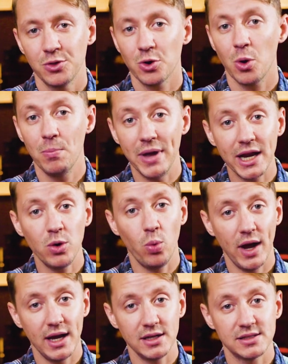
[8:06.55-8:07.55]
There are many
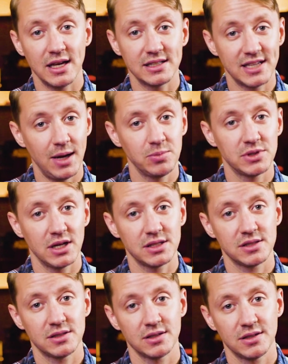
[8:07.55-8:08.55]
ways that tempt
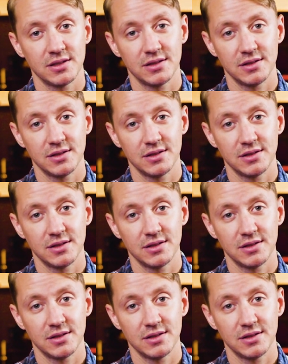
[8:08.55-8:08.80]
us